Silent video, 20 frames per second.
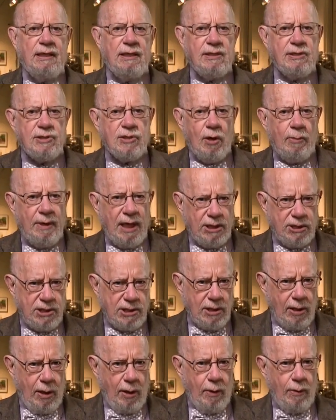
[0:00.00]
so much
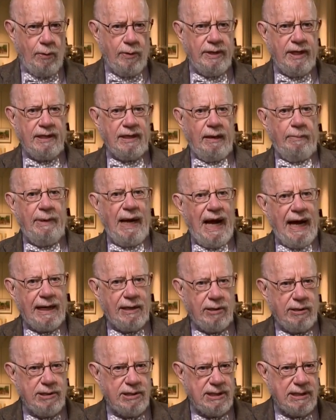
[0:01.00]
so that the
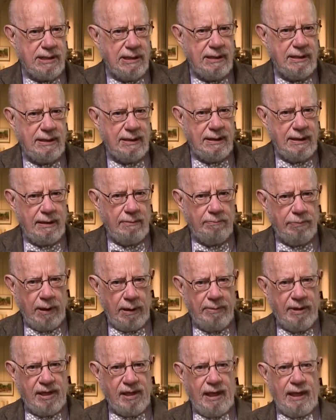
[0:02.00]
backers in
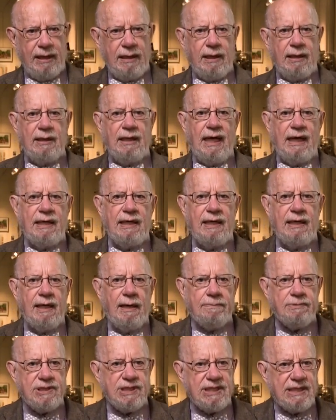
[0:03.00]
Plymouth, England, ended
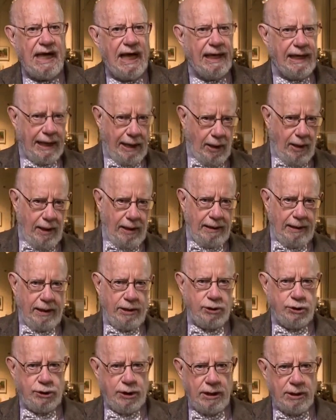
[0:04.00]
up selling all
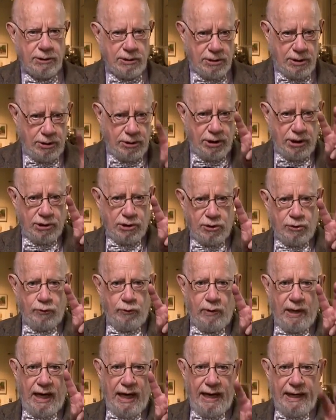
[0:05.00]
their shares to just
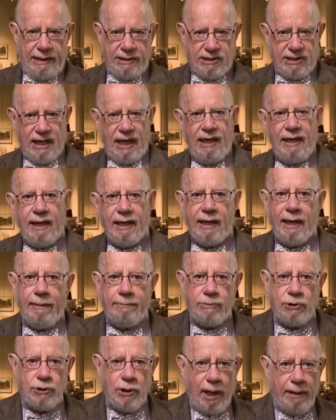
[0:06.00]
two guys,
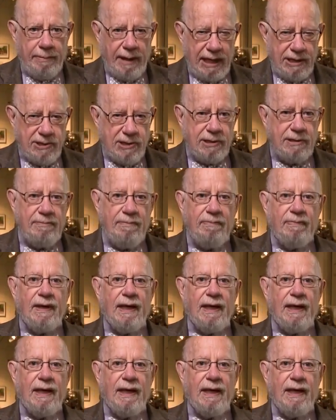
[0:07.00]
Captain John Mason